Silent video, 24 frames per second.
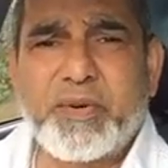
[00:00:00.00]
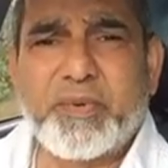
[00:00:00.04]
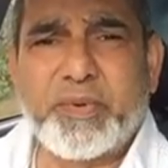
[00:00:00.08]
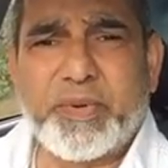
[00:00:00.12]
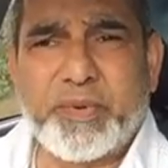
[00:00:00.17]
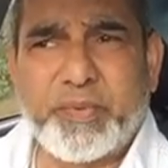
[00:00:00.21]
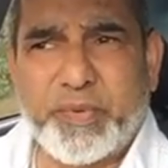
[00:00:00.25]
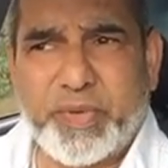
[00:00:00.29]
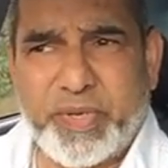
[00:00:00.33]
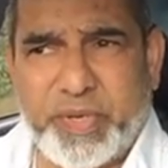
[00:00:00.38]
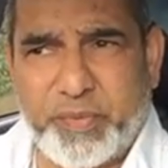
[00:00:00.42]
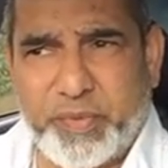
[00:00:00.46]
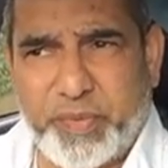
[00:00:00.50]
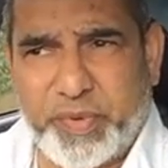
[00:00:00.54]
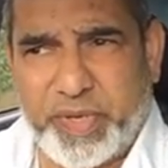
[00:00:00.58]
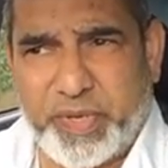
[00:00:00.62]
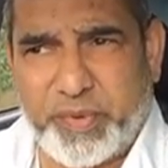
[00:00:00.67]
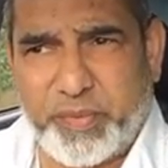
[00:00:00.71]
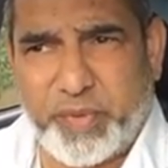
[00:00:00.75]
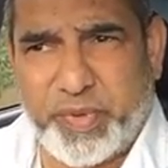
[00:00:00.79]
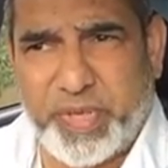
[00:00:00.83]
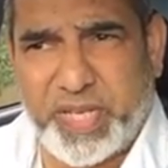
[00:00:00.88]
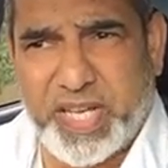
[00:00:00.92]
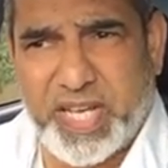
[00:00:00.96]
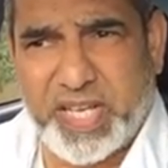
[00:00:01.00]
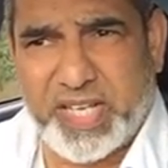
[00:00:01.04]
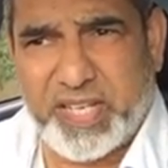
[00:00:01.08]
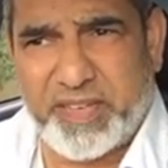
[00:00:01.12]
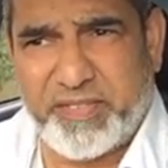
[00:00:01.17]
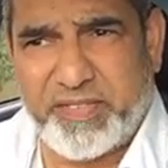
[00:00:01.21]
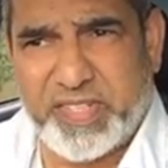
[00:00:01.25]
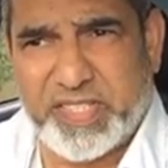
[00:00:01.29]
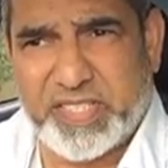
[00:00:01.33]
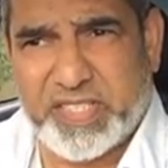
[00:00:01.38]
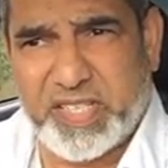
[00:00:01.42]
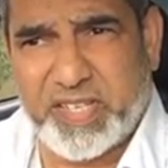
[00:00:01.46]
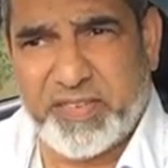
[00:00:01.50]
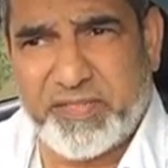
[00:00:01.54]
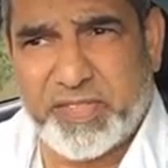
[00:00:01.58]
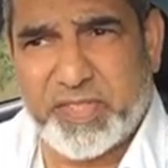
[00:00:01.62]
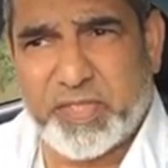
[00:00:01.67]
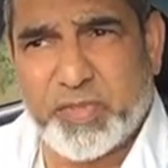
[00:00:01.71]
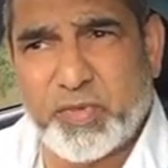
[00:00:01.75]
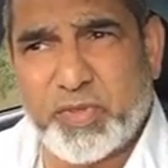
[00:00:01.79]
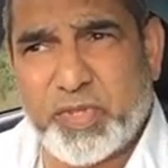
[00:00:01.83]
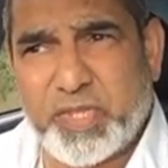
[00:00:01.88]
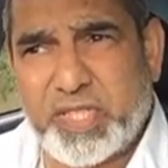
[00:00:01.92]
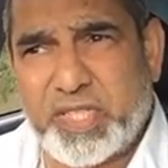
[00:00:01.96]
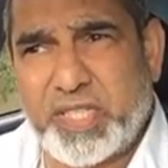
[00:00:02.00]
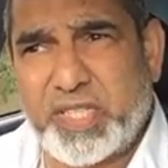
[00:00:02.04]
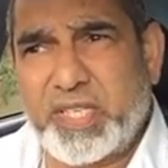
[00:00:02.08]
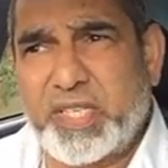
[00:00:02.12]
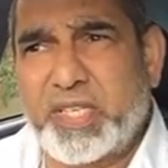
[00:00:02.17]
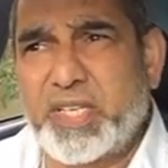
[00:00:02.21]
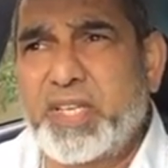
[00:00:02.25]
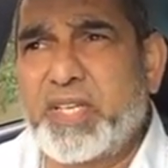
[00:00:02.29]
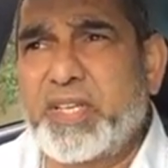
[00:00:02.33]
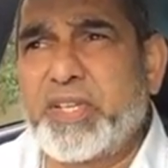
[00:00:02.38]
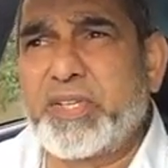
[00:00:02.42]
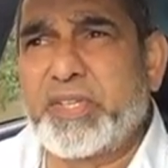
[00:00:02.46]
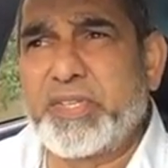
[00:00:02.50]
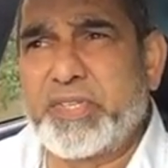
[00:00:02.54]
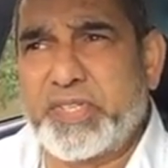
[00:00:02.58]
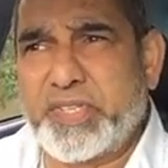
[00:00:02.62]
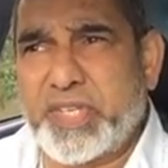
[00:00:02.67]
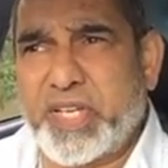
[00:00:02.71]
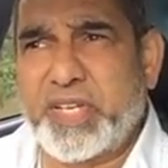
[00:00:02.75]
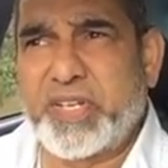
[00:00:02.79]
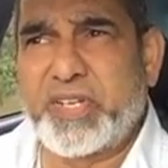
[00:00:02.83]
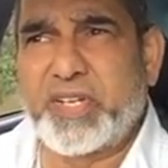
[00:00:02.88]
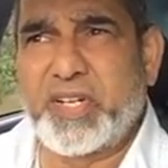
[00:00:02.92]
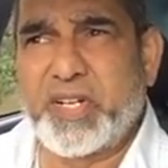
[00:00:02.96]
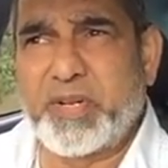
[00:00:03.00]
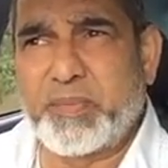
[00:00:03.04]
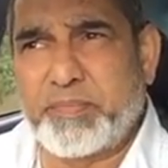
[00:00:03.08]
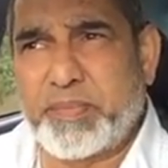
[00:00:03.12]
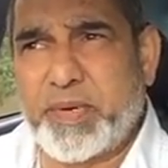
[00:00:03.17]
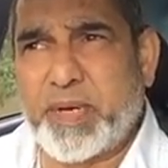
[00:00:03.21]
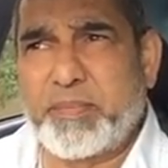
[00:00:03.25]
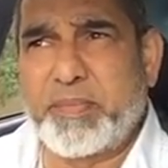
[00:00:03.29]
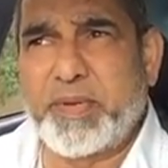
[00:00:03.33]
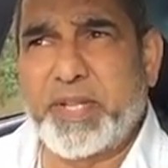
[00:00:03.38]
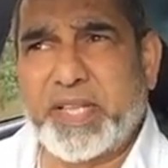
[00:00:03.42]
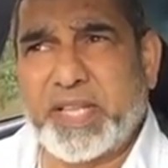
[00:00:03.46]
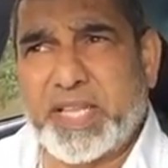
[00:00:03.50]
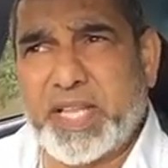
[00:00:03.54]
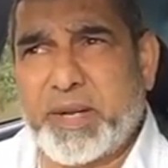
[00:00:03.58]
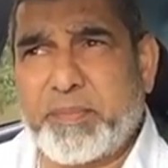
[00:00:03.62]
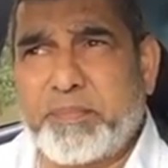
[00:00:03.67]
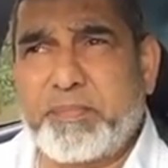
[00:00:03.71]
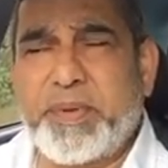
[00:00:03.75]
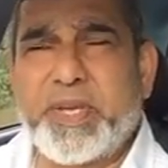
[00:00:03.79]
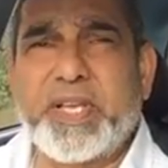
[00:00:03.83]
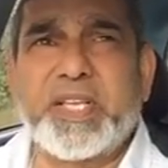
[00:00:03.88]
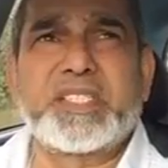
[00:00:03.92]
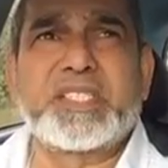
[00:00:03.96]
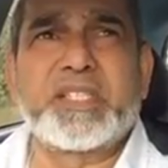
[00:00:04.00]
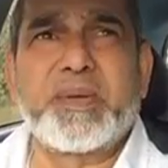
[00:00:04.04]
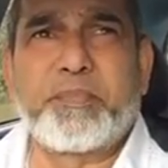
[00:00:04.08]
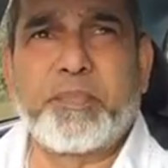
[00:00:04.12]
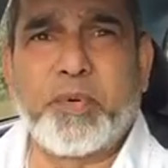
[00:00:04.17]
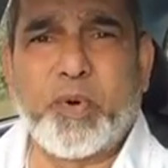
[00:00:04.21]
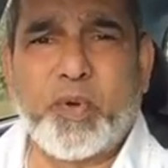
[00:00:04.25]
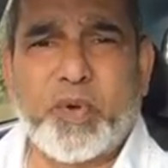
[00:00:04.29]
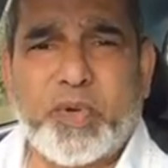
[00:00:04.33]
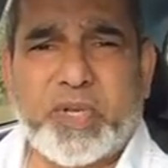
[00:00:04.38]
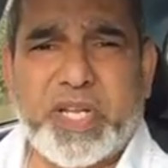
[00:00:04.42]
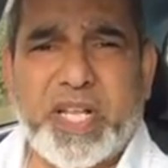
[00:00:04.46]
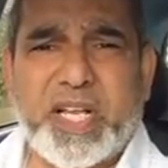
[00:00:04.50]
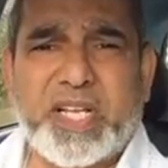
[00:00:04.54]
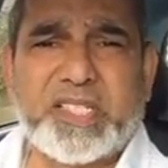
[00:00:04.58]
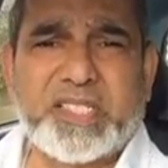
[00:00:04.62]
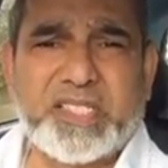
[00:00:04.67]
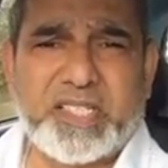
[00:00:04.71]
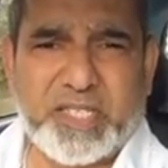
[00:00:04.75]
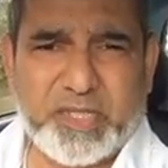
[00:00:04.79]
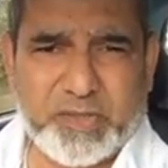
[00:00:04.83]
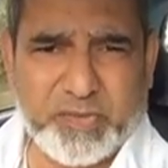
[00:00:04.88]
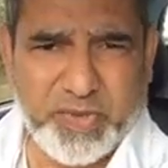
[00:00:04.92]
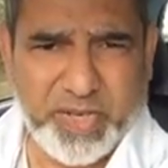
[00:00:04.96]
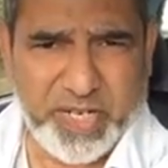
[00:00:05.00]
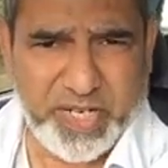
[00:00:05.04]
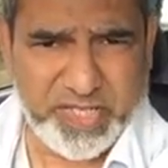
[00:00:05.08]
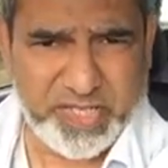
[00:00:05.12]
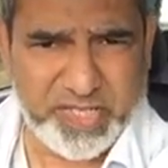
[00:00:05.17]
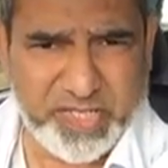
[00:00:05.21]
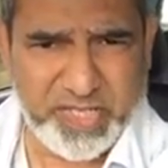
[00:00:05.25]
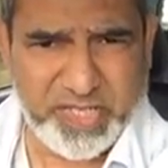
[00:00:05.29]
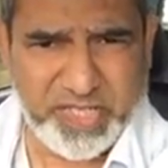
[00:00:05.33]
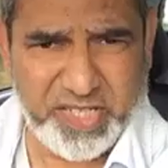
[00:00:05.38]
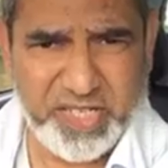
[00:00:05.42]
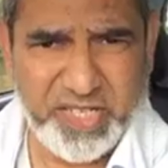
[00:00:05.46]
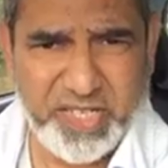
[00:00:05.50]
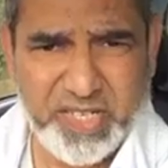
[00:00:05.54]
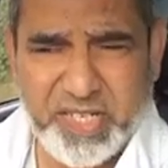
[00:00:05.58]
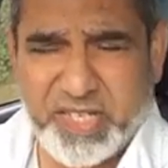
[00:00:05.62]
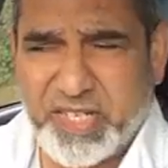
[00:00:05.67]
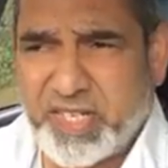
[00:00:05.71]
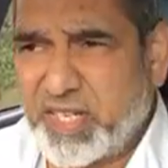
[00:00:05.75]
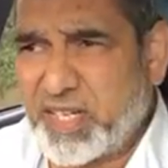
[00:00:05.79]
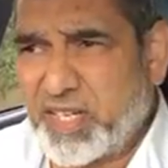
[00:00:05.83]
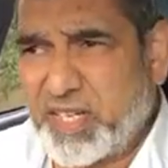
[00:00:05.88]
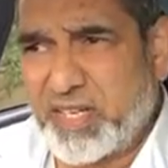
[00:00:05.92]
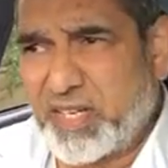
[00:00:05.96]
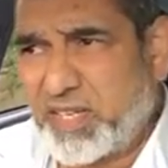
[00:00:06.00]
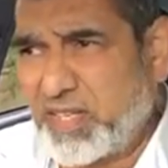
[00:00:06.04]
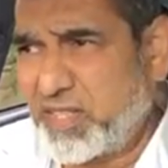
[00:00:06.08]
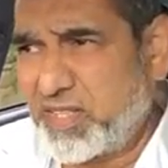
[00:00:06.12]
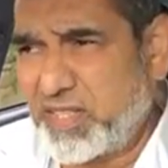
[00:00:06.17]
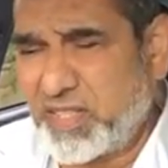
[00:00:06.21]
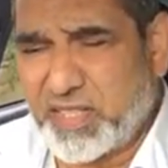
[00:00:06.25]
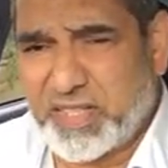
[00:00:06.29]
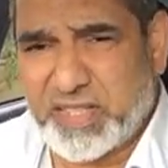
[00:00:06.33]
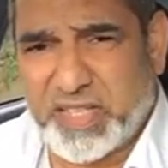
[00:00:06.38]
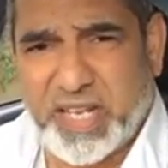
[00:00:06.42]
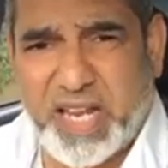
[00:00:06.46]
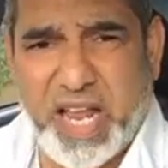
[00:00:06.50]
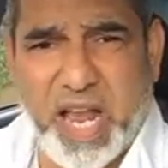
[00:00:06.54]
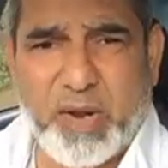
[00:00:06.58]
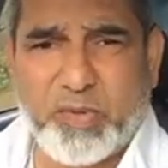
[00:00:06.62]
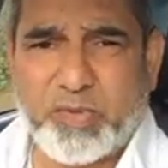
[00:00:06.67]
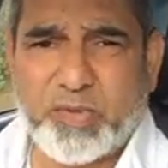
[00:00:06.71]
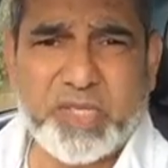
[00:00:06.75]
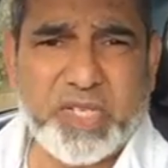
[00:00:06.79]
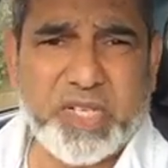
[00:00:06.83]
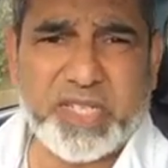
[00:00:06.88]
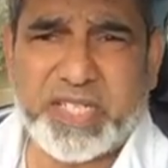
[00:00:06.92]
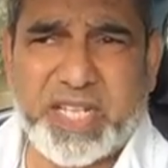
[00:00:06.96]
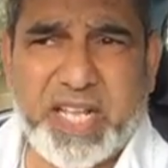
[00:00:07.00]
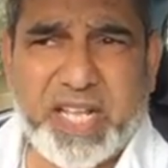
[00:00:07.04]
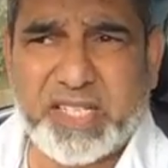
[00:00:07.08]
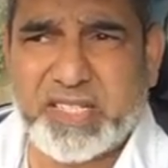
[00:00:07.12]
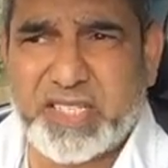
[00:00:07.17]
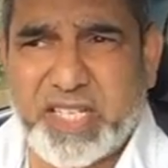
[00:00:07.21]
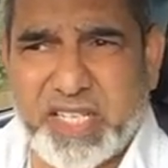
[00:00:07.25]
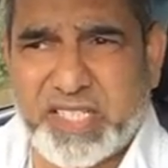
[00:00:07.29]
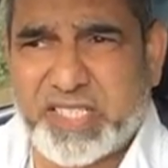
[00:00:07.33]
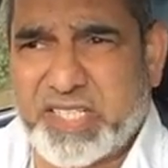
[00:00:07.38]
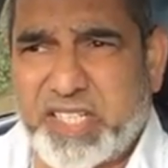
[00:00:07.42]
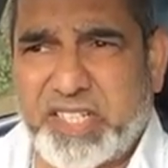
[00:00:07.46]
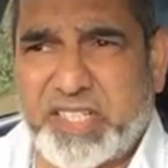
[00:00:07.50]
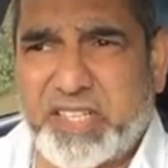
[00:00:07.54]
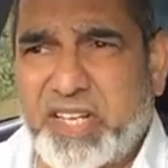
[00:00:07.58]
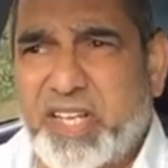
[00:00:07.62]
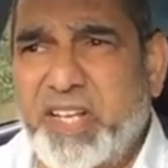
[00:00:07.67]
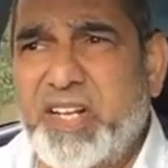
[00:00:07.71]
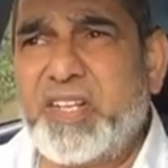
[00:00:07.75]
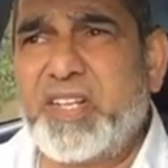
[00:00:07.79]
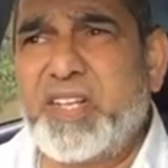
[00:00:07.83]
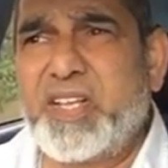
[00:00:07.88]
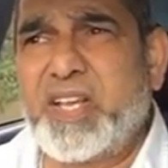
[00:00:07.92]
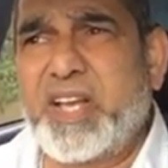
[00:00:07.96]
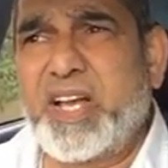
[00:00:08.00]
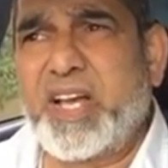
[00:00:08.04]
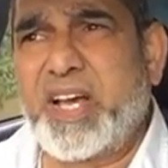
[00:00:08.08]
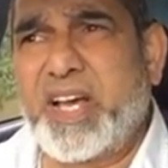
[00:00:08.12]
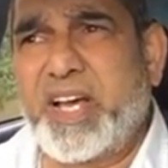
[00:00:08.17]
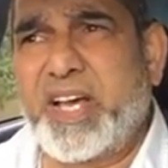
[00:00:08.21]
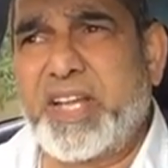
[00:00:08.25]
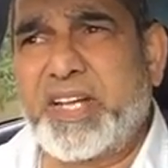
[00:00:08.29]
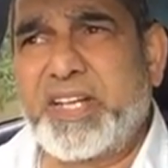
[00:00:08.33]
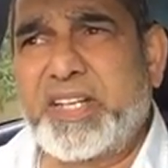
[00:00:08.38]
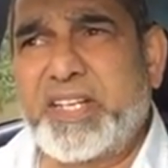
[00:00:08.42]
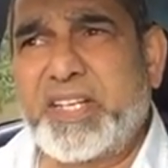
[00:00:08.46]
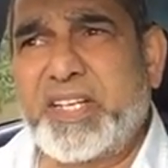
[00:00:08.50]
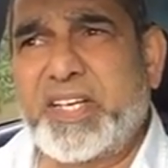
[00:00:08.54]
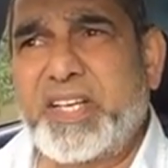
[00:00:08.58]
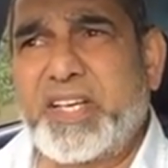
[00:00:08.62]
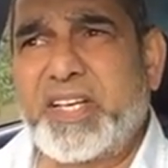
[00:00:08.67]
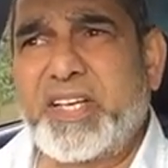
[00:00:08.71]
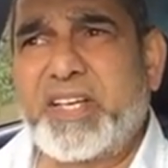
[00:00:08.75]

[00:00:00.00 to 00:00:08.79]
we are giving service to the general public that pays the poll tax as well as the council tax, etc. And